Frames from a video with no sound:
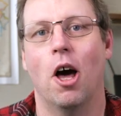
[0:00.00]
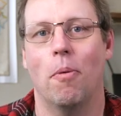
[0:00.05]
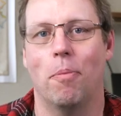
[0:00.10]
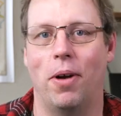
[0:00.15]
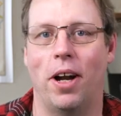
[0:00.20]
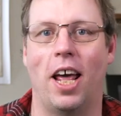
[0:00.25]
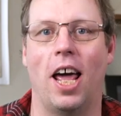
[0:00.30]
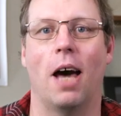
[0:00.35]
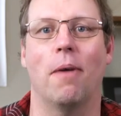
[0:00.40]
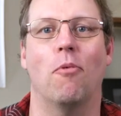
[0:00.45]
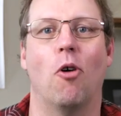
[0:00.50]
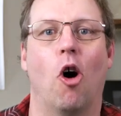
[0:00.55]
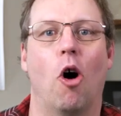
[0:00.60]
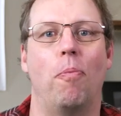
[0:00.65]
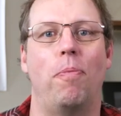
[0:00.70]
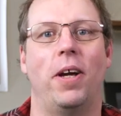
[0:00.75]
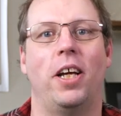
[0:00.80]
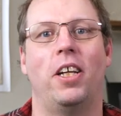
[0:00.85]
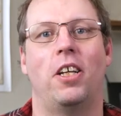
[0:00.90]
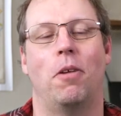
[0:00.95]
But I am
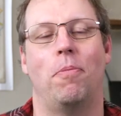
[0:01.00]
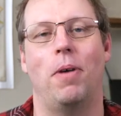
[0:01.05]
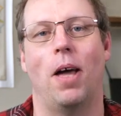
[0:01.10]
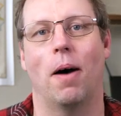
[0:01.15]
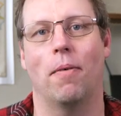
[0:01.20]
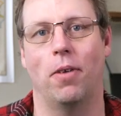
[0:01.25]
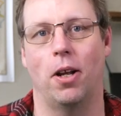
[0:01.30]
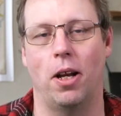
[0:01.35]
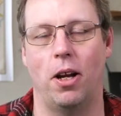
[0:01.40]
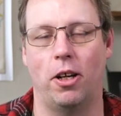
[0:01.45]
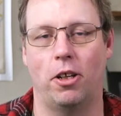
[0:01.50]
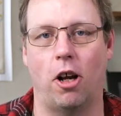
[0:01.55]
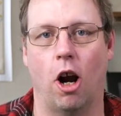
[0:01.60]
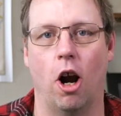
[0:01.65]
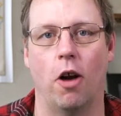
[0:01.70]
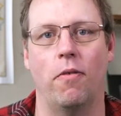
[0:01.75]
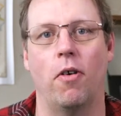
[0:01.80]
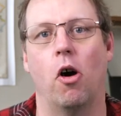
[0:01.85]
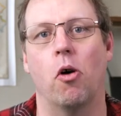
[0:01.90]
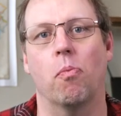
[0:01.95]
hoping to be able to
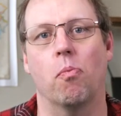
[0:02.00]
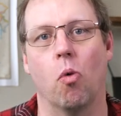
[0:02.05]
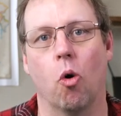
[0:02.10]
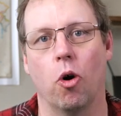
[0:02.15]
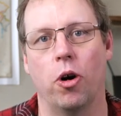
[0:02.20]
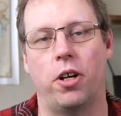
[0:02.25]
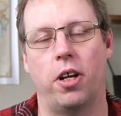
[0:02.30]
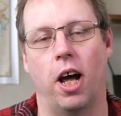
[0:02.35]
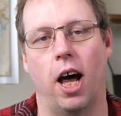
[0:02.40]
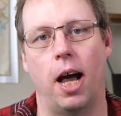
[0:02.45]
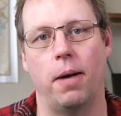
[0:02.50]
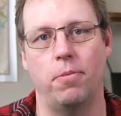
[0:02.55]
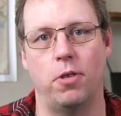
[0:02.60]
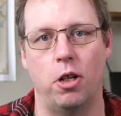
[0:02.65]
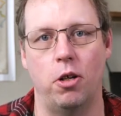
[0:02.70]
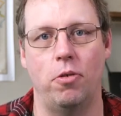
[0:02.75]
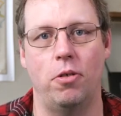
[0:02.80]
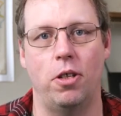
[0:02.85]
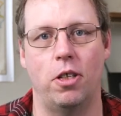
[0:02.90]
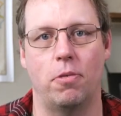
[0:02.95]
carve out more time to
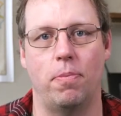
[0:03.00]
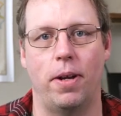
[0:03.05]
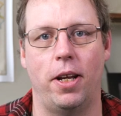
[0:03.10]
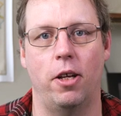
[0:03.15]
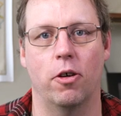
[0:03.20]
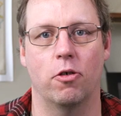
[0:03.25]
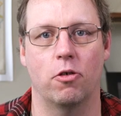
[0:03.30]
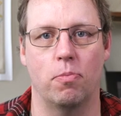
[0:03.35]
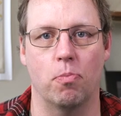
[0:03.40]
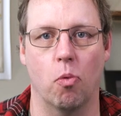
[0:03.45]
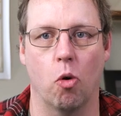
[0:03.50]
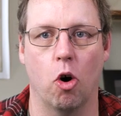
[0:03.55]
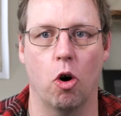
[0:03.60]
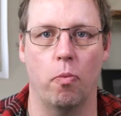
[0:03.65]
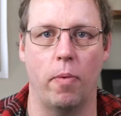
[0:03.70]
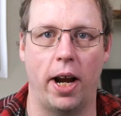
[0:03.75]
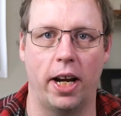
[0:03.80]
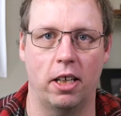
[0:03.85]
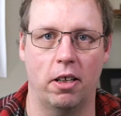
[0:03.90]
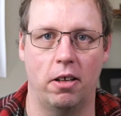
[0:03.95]
do these videos more
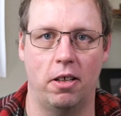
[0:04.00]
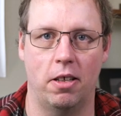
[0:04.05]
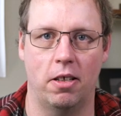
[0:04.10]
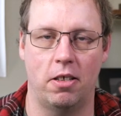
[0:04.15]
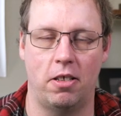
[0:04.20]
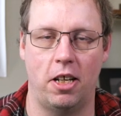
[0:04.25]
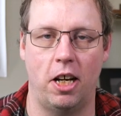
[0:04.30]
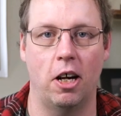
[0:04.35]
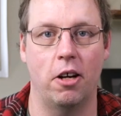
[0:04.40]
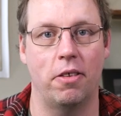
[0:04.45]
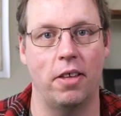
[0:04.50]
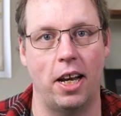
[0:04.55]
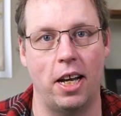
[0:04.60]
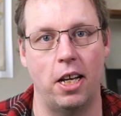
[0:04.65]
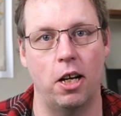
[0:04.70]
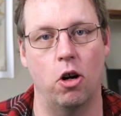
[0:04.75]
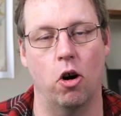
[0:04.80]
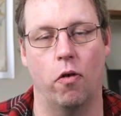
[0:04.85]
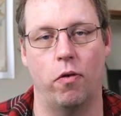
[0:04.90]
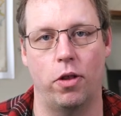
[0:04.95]
regularly this year than I
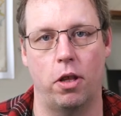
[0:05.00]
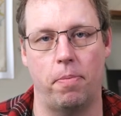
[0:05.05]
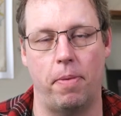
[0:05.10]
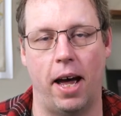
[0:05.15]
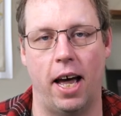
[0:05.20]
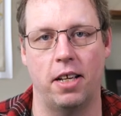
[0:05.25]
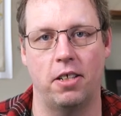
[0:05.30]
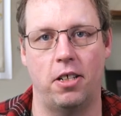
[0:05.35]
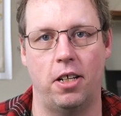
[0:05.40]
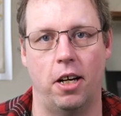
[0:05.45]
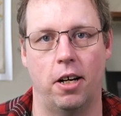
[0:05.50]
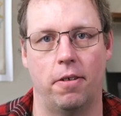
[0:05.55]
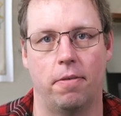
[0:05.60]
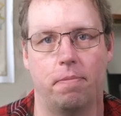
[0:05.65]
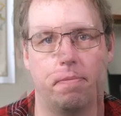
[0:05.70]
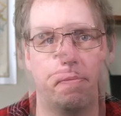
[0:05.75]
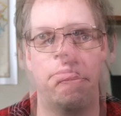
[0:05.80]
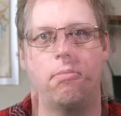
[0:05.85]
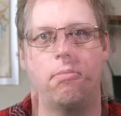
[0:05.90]
did over the past year.